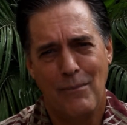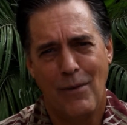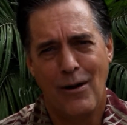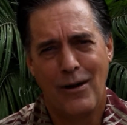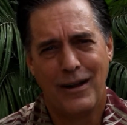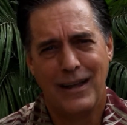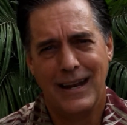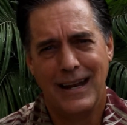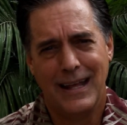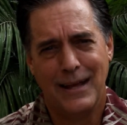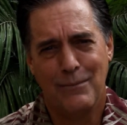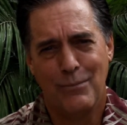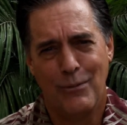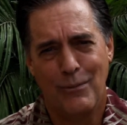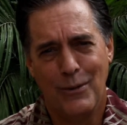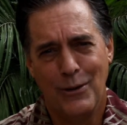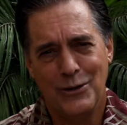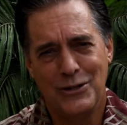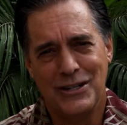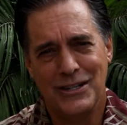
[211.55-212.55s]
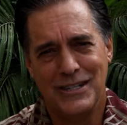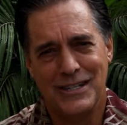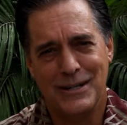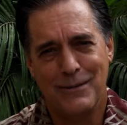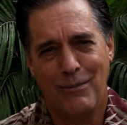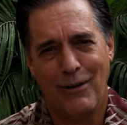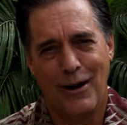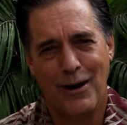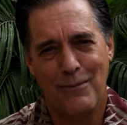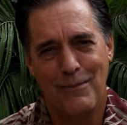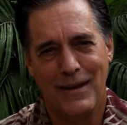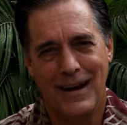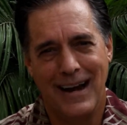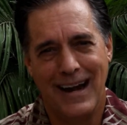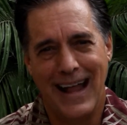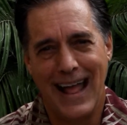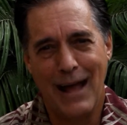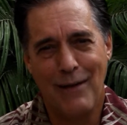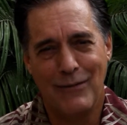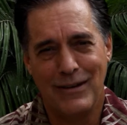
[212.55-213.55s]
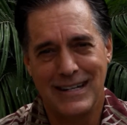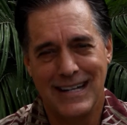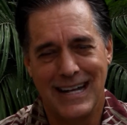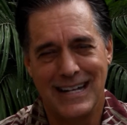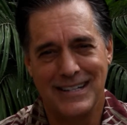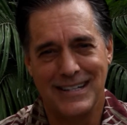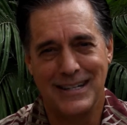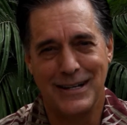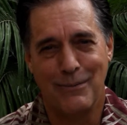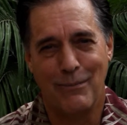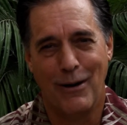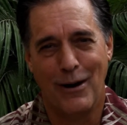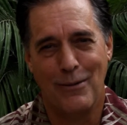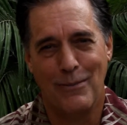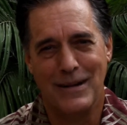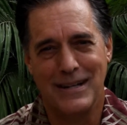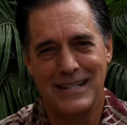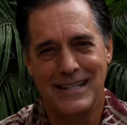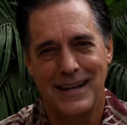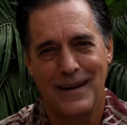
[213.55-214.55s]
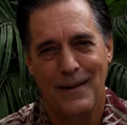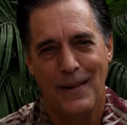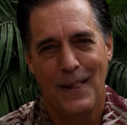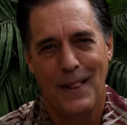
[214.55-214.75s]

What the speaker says: marketing and promotions department and advertising departments